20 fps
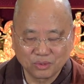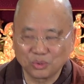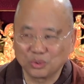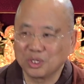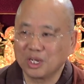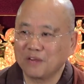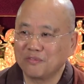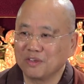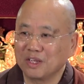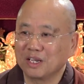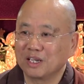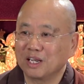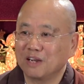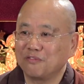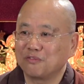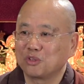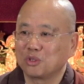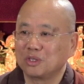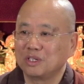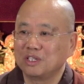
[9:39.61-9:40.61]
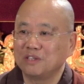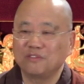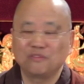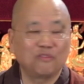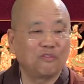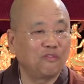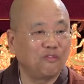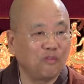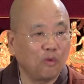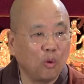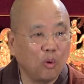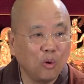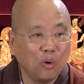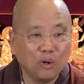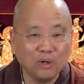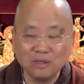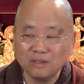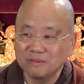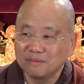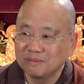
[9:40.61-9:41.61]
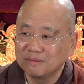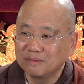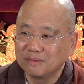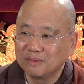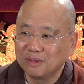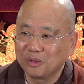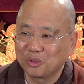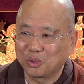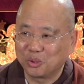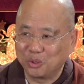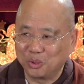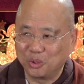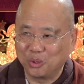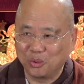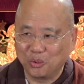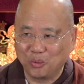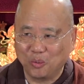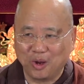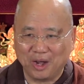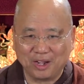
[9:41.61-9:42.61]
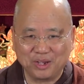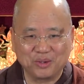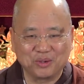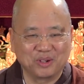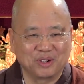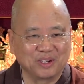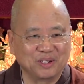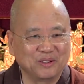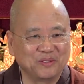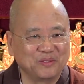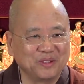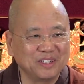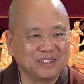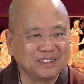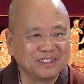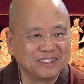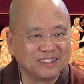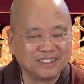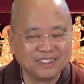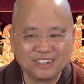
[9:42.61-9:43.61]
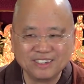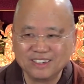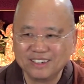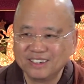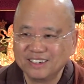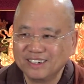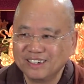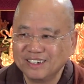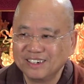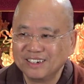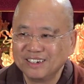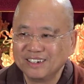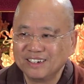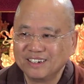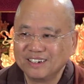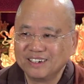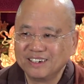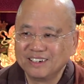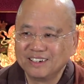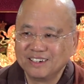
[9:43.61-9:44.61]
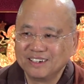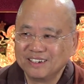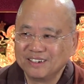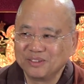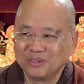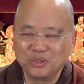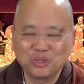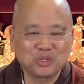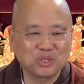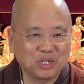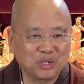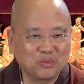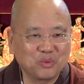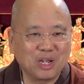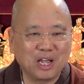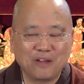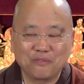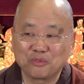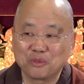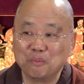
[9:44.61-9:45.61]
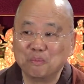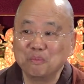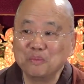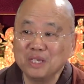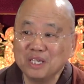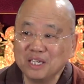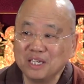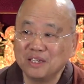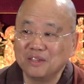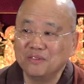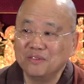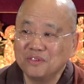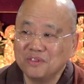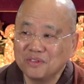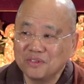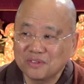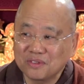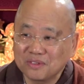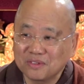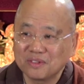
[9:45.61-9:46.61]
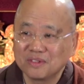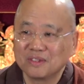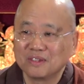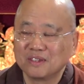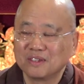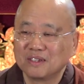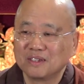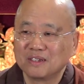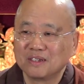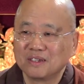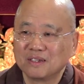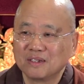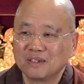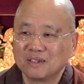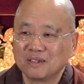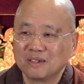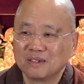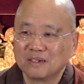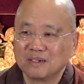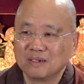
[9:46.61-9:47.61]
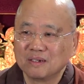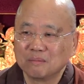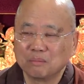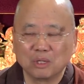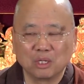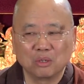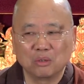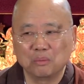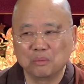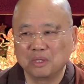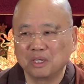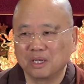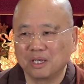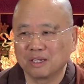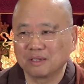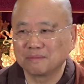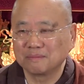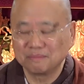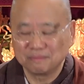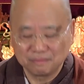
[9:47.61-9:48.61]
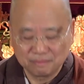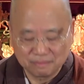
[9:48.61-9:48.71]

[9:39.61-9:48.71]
Do you have enough to live for? Do you know why you're living? Usually we have the means, but no meaning.